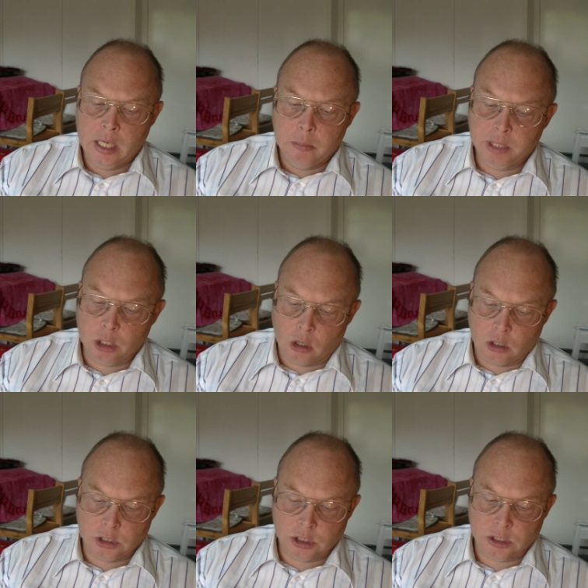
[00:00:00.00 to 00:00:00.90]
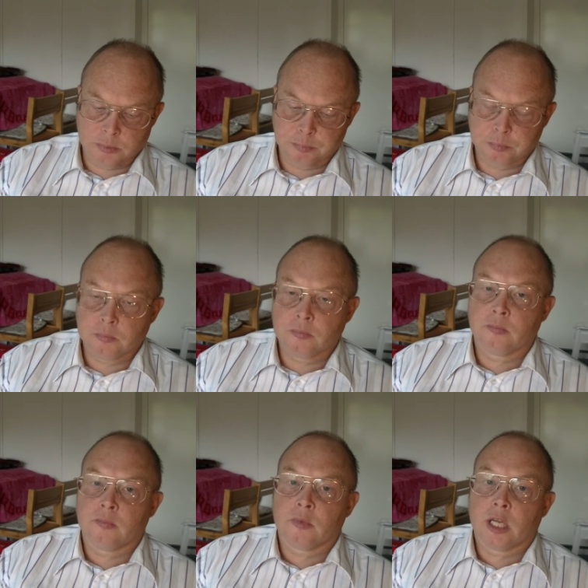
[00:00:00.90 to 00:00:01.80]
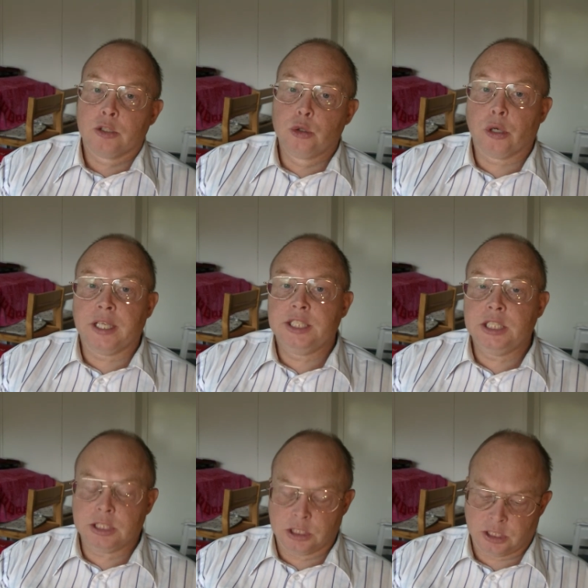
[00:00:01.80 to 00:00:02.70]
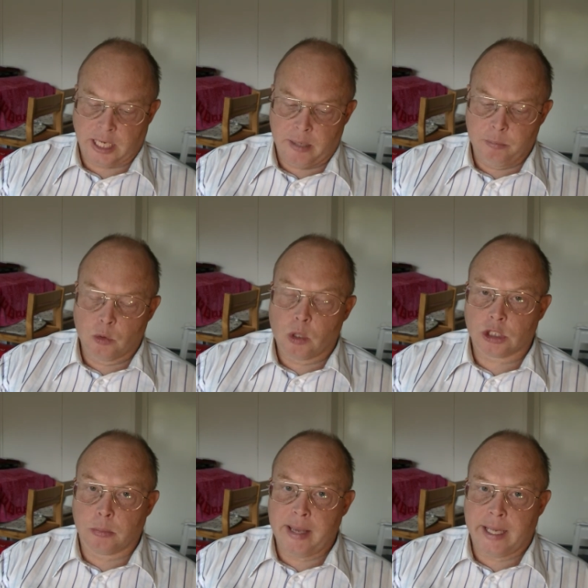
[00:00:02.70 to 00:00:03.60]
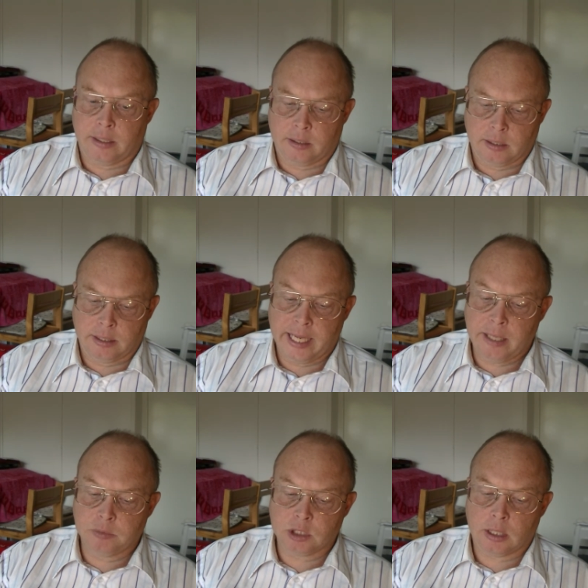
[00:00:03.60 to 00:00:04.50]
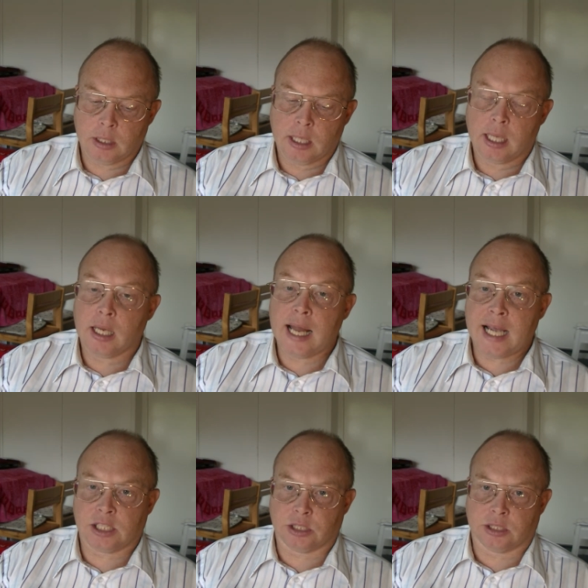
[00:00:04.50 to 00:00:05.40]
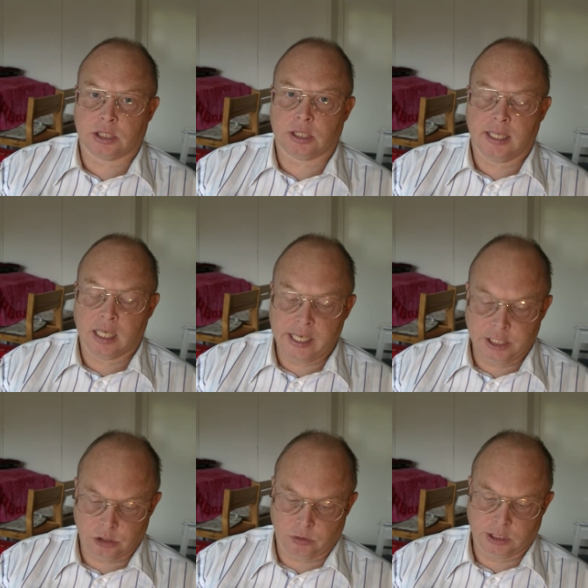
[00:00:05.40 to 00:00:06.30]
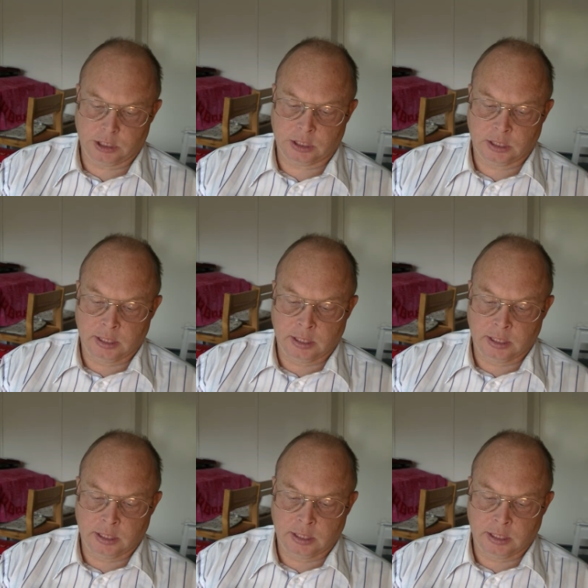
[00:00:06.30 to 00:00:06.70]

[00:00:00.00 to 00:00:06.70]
because during Jesus' time there was a man named Lazarus, Lazarus.